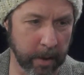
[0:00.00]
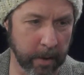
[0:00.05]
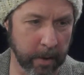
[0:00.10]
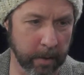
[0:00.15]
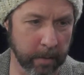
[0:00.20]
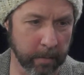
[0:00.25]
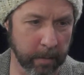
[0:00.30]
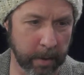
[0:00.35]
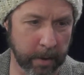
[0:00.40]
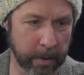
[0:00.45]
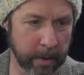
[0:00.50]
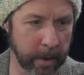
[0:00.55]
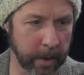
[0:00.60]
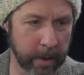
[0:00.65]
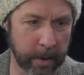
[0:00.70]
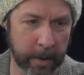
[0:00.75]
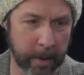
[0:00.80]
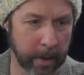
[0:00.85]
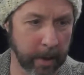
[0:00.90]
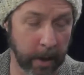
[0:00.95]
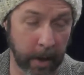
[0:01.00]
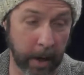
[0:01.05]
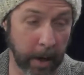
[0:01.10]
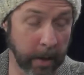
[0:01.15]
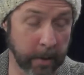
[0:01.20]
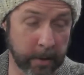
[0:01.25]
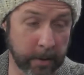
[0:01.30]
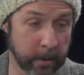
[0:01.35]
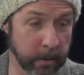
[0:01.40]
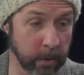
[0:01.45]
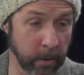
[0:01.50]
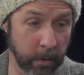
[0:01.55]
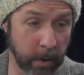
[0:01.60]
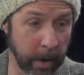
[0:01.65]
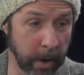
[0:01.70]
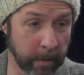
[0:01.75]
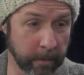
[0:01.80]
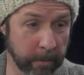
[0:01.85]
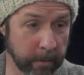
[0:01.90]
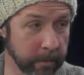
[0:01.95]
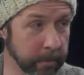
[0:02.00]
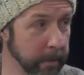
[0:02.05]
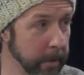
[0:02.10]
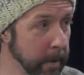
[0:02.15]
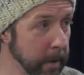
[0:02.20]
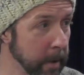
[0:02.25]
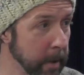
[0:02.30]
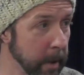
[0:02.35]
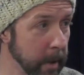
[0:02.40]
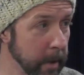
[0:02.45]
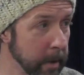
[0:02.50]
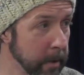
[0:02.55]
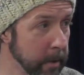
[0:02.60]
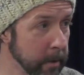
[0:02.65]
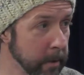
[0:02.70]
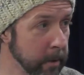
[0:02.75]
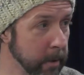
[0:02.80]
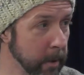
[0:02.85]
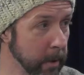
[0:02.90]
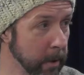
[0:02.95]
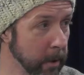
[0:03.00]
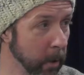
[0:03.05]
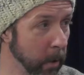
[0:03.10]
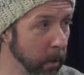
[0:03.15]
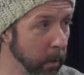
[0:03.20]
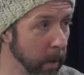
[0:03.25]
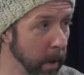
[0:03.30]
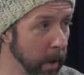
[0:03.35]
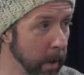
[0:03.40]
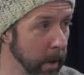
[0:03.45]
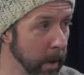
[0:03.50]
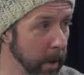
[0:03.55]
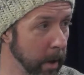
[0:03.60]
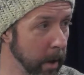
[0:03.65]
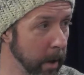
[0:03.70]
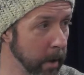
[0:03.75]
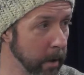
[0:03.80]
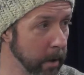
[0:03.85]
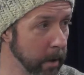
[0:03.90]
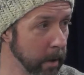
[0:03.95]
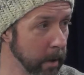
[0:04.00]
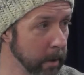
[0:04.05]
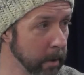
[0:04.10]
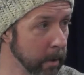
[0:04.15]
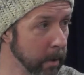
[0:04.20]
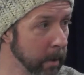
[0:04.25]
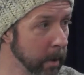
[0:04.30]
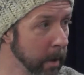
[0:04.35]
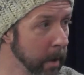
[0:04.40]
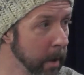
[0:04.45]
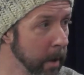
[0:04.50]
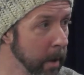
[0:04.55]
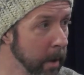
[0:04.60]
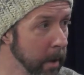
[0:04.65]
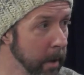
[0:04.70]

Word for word: on Monday. I just don't have a feeling this is going to go well at all. Like, what?